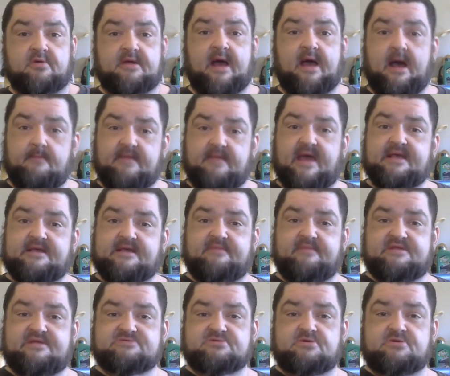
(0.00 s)
combat can
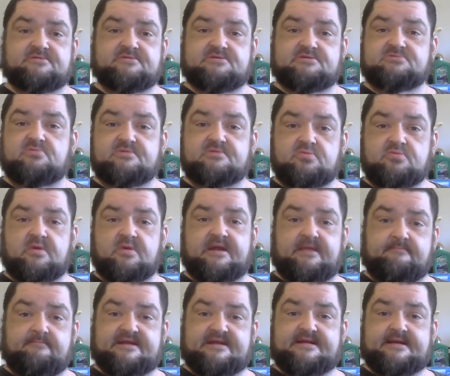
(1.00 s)
be turned into a
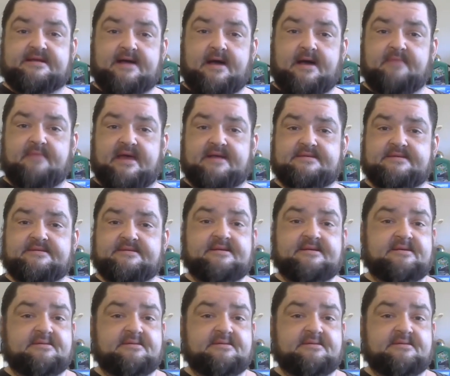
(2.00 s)
20-minute combat.